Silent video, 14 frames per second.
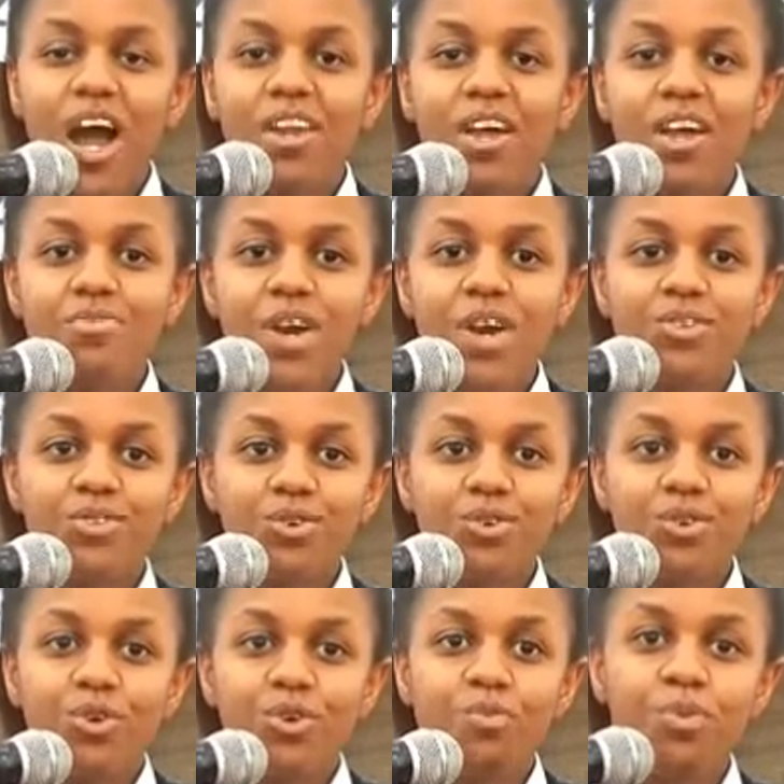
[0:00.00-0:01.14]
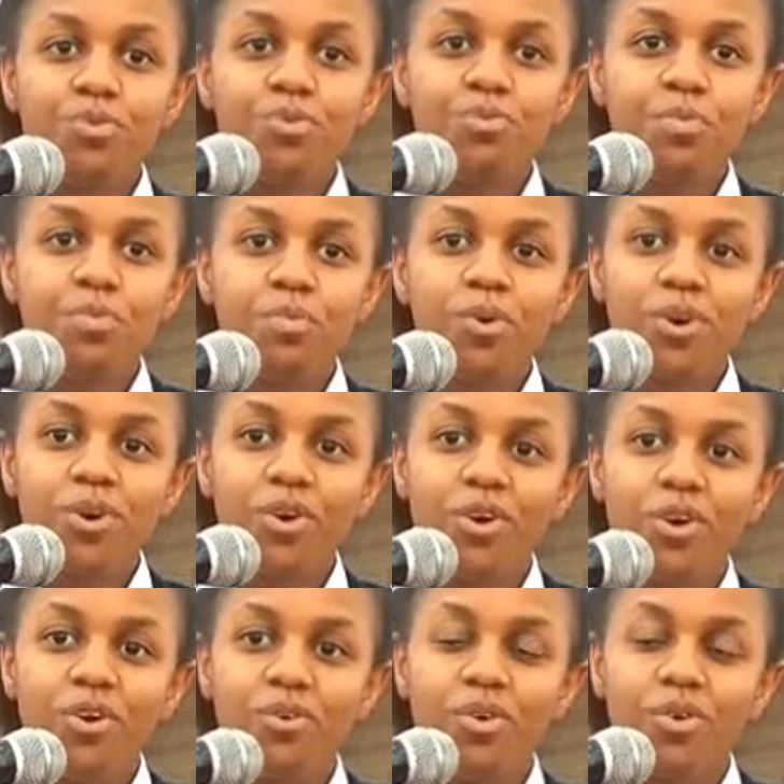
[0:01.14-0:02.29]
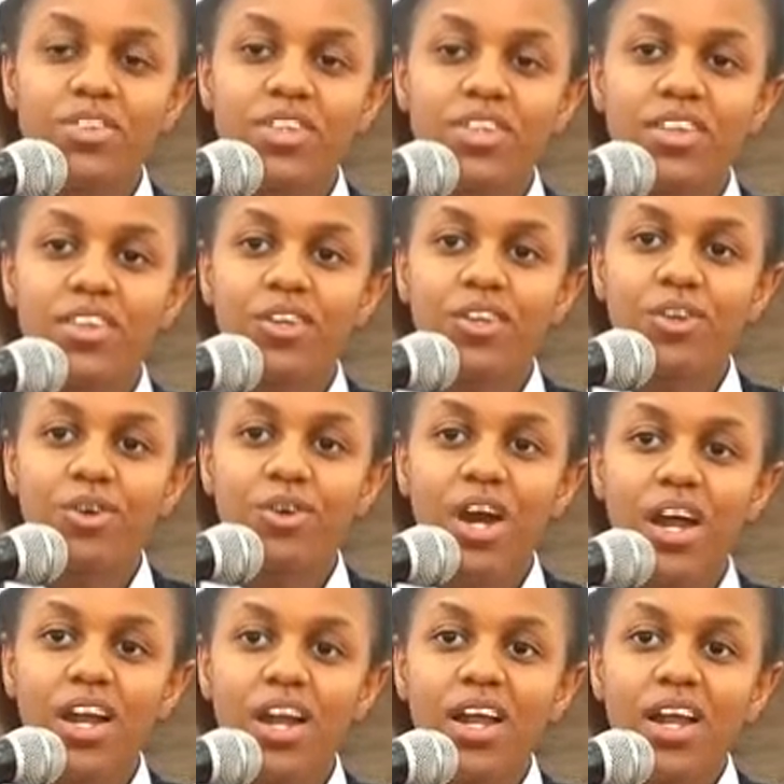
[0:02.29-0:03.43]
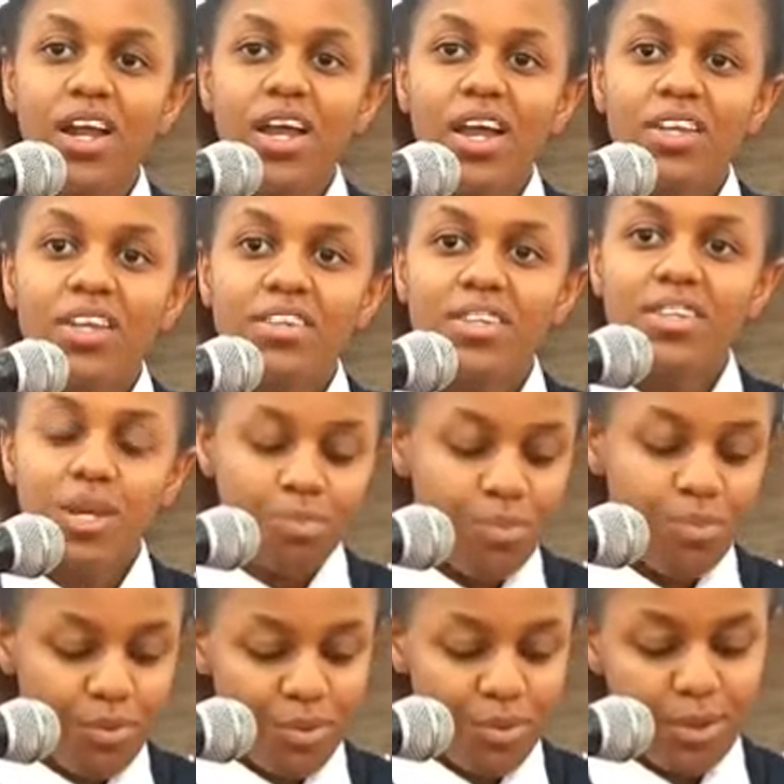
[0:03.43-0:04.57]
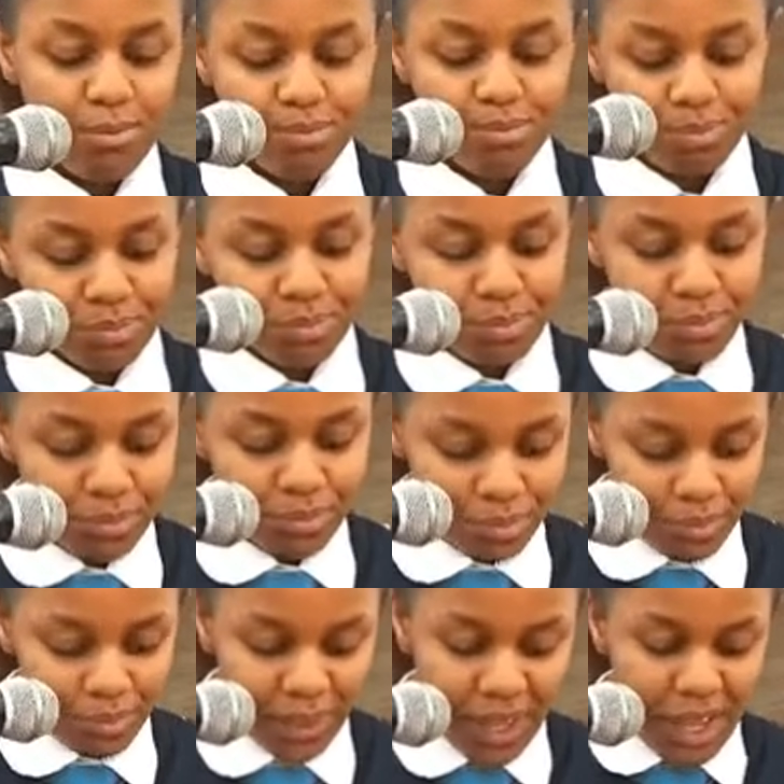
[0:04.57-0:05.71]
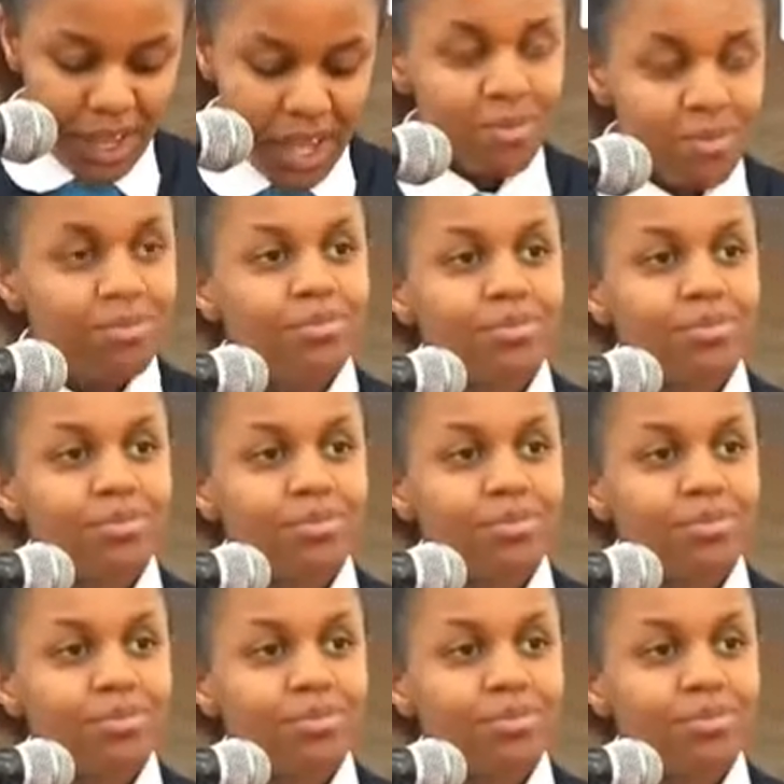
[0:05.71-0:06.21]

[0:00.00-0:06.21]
I'd advise you, you prove people wrong on what they think you are and keep moving. If